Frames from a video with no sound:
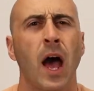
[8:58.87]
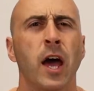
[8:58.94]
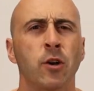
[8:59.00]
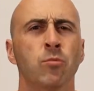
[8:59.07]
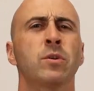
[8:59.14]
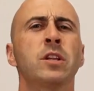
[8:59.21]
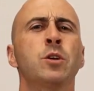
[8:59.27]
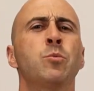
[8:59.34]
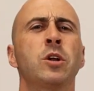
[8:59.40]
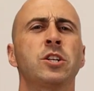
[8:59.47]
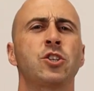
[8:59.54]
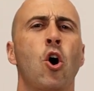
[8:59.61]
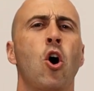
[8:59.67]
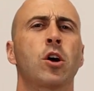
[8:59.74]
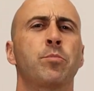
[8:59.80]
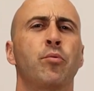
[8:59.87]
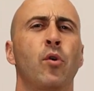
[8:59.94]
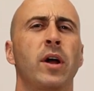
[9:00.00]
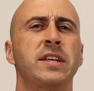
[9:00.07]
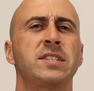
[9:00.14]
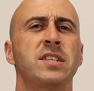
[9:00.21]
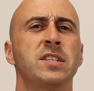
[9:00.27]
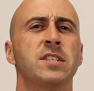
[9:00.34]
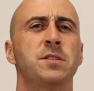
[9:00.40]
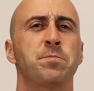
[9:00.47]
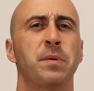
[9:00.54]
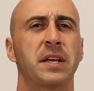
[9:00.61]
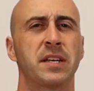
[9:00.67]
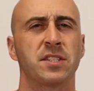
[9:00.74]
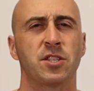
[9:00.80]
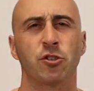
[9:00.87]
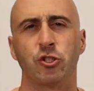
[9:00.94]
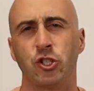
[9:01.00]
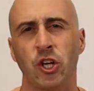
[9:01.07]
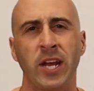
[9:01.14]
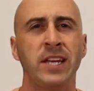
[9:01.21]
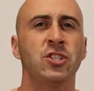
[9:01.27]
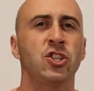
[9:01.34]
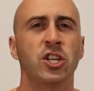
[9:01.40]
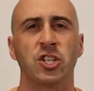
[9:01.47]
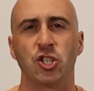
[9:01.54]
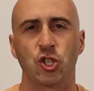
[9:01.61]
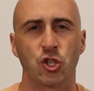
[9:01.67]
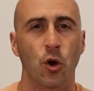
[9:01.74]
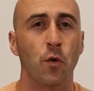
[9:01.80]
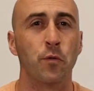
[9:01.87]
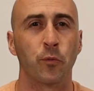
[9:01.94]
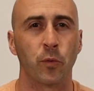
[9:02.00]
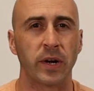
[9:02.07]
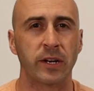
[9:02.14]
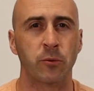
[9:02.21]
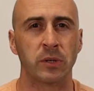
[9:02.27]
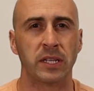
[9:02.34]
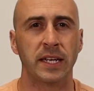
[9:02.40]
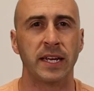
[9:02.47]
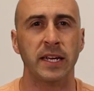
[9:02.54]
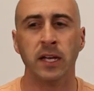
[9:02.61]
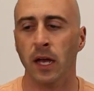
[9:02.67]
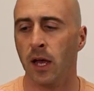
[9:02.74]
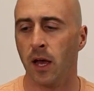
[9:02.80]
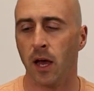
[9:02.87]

I don't really wanna talk prices because they're changing so frequently.